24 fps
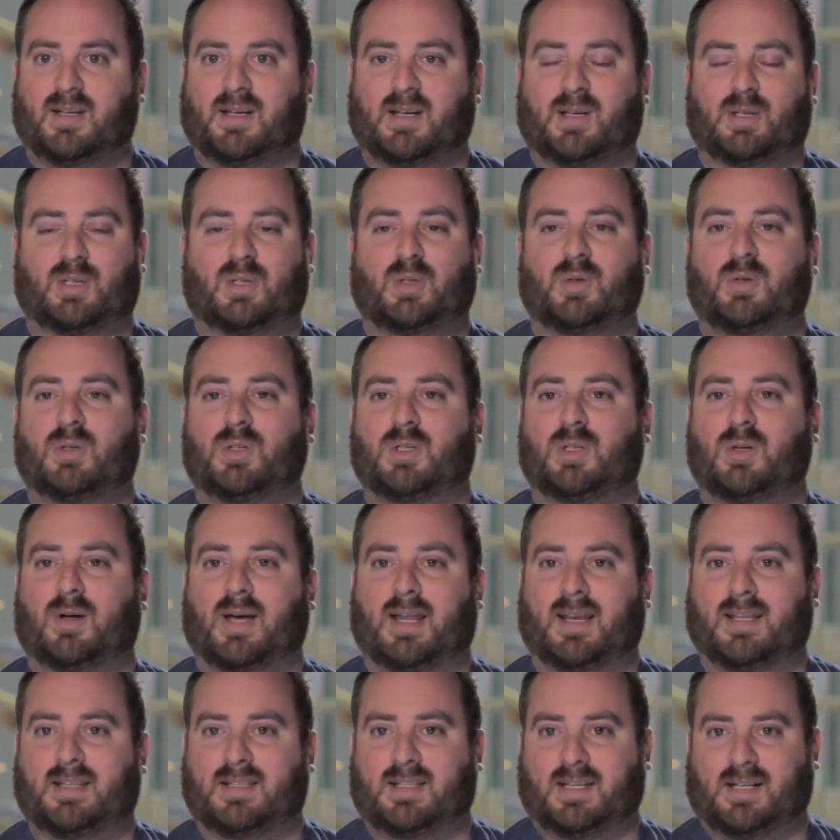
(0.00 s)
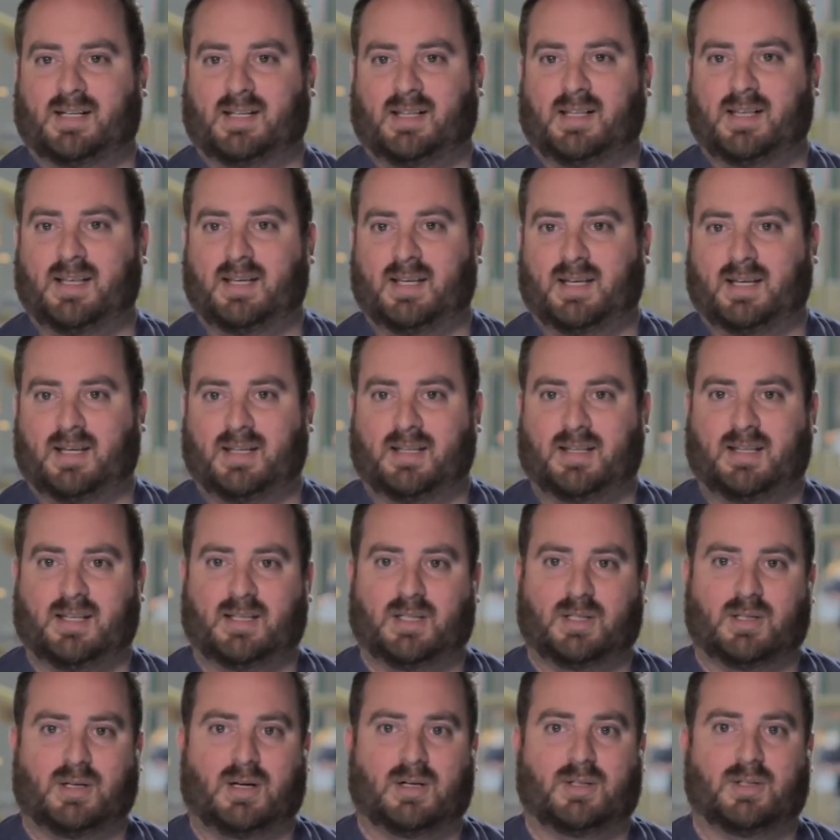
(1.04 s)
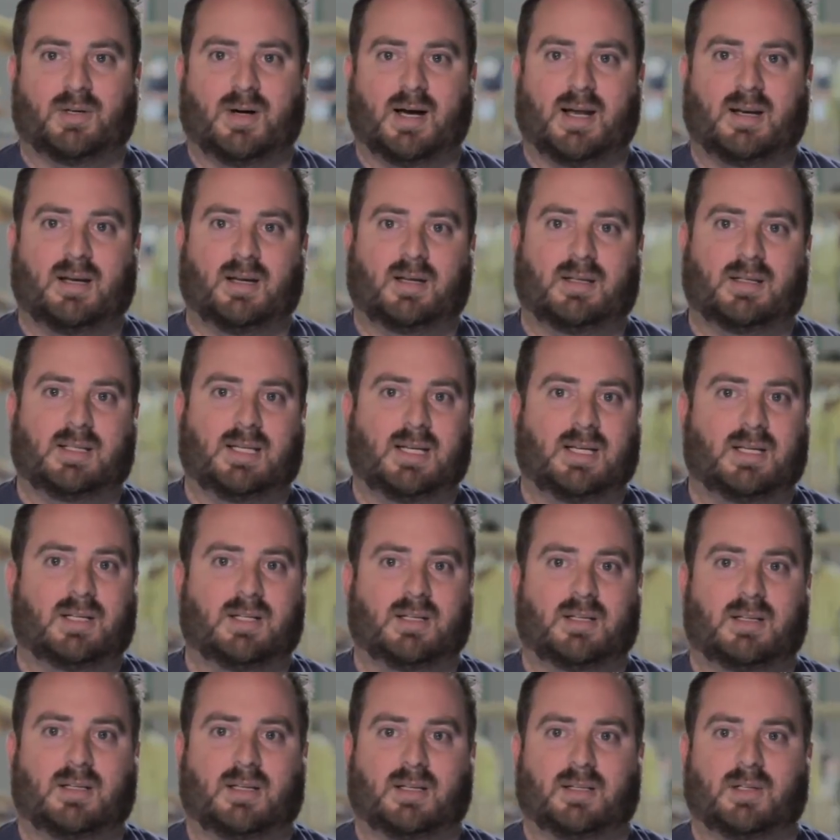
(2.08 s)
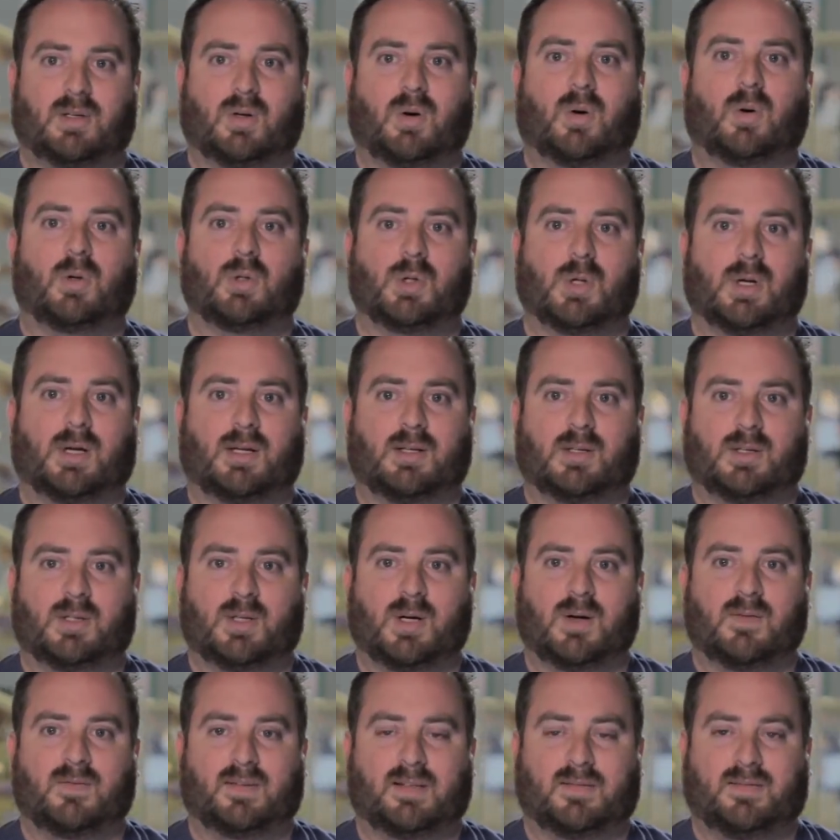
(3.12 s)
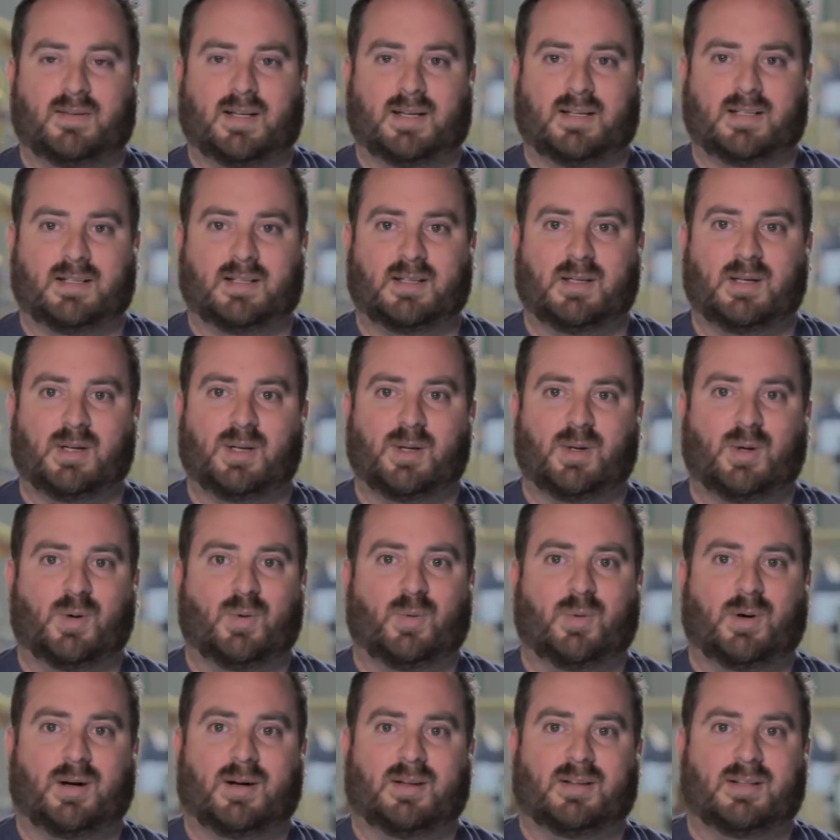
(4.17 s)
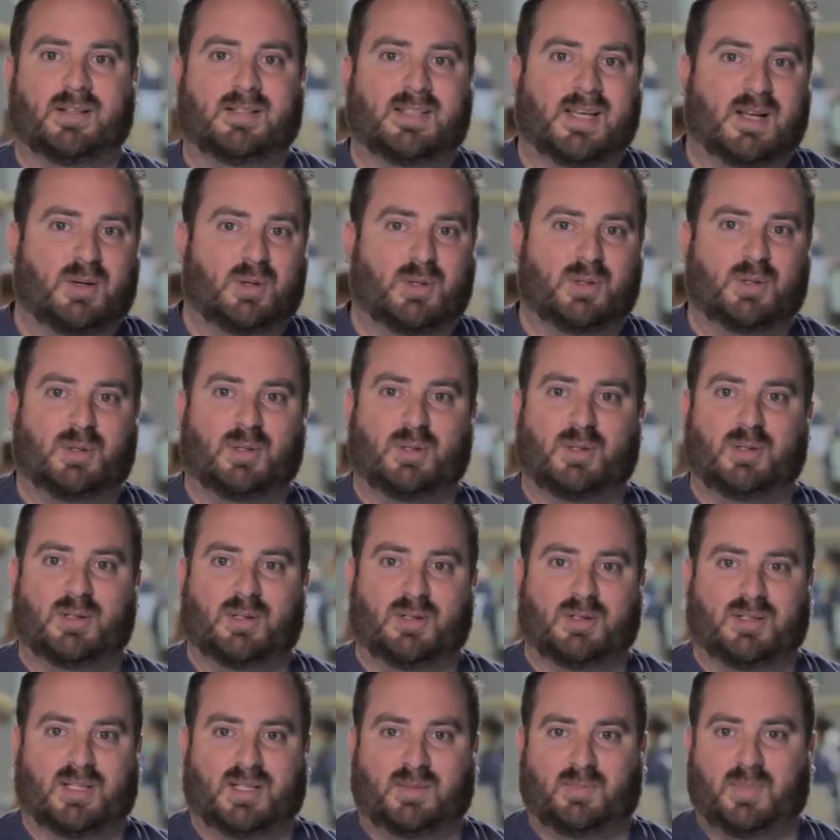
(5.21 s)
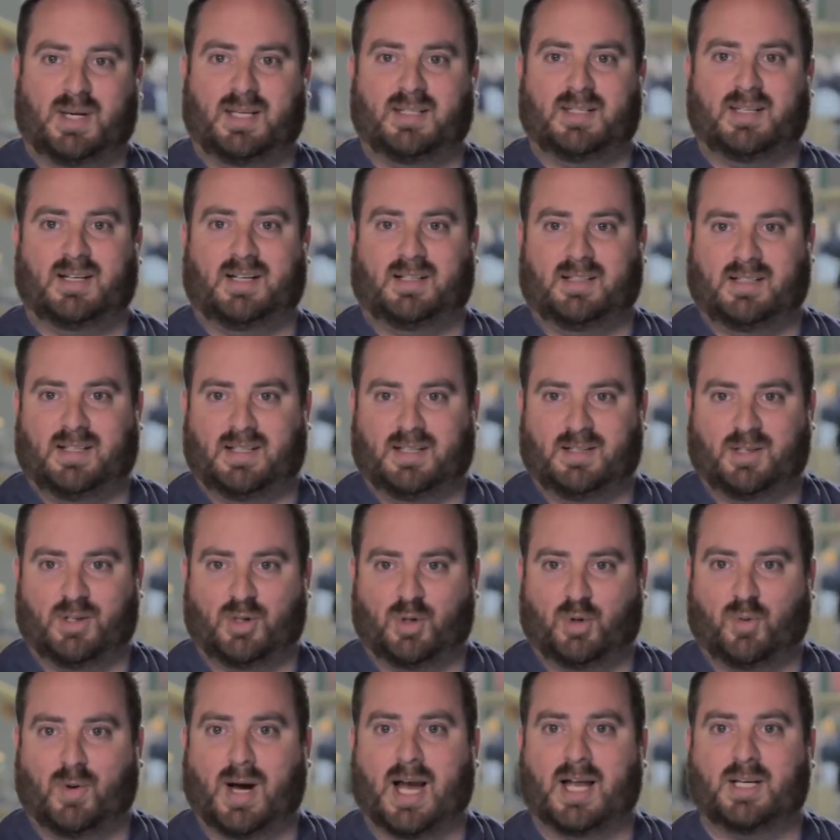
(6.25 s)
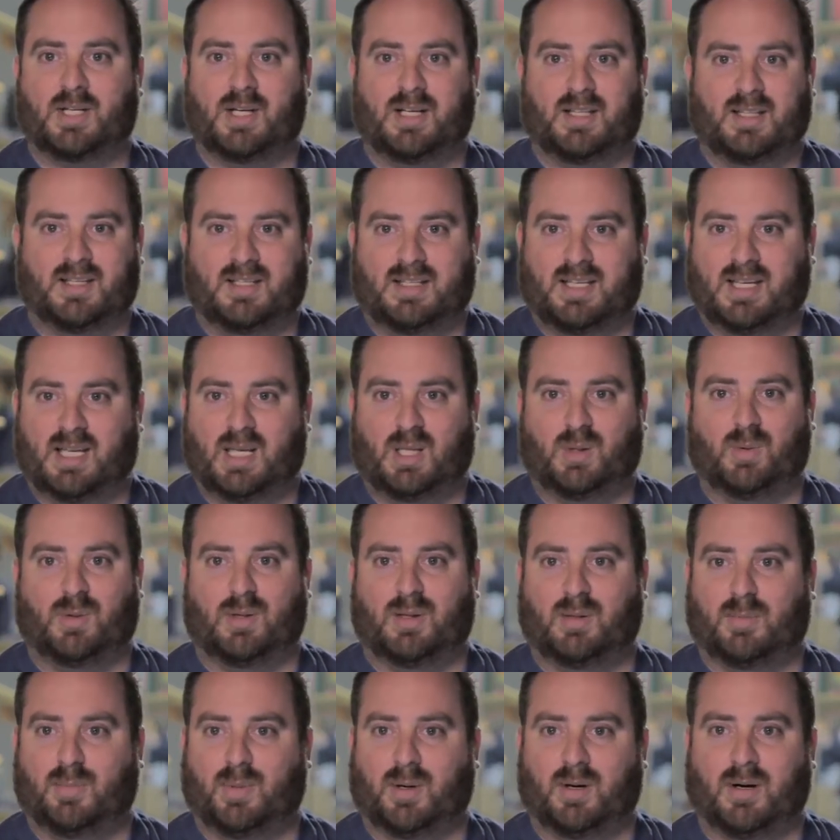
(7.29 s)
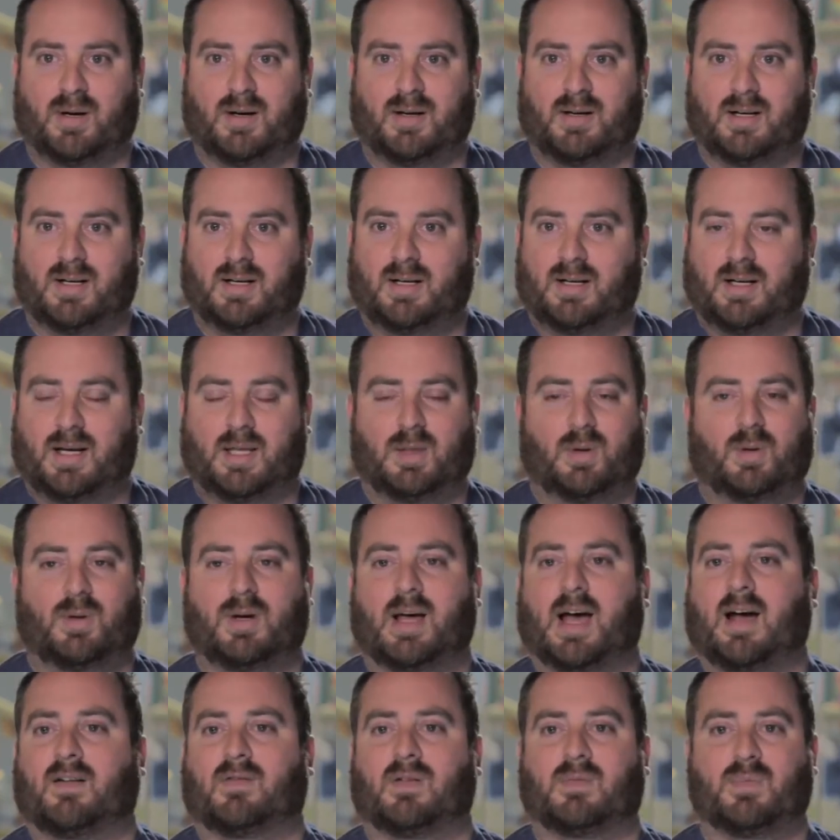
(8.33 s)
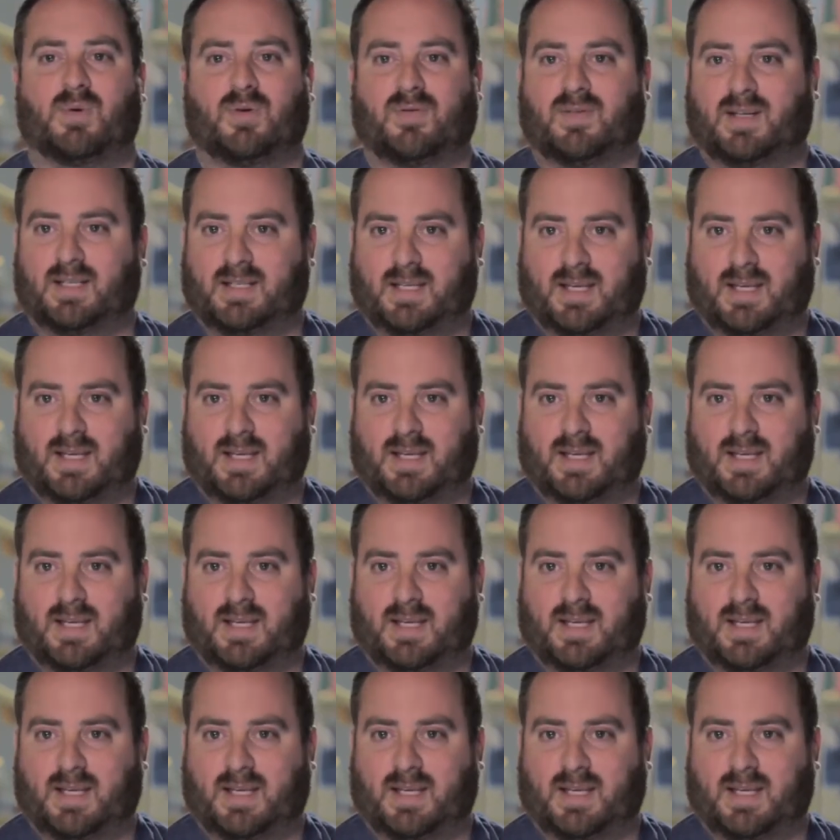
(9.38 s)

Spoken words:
As soon as you get into clinic, they start trying to teach this ultra conservativeness where the dental students are just basically scratching the teeth with a burr and they're not removing